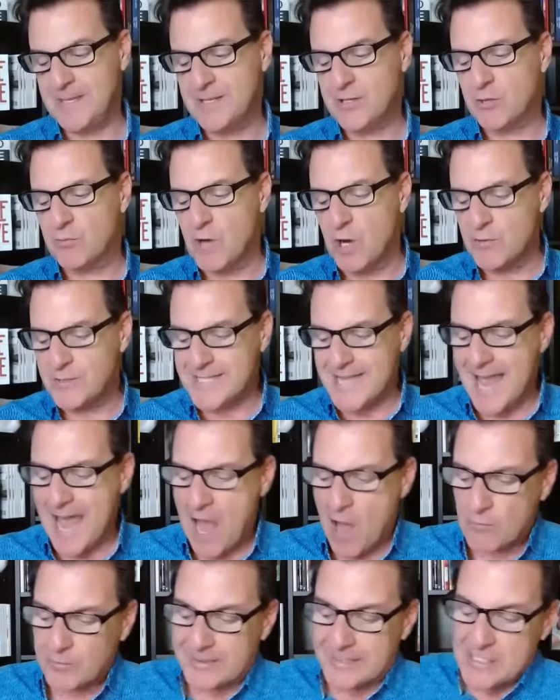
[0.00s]
It throws
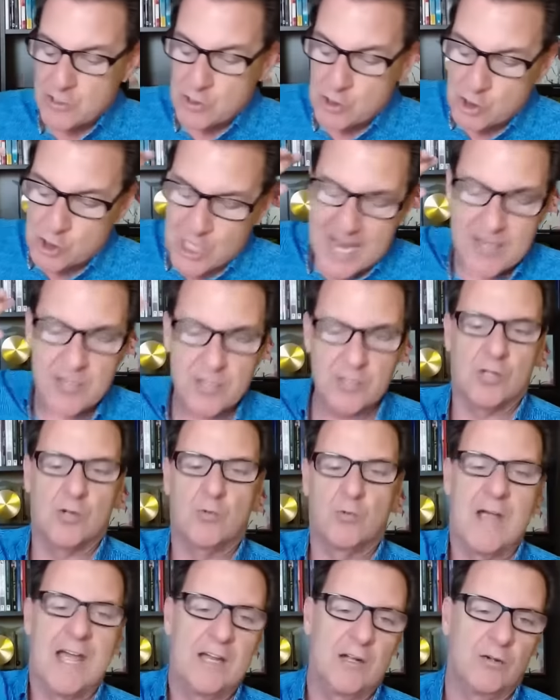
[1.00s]
out the
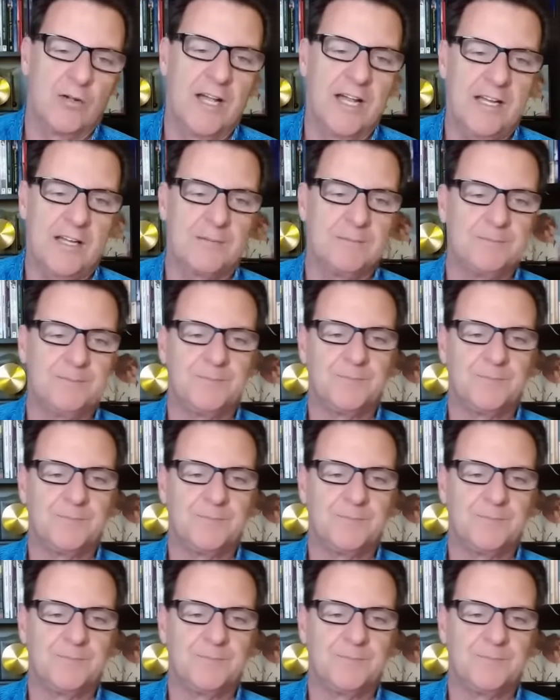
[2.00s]
gender rhetoric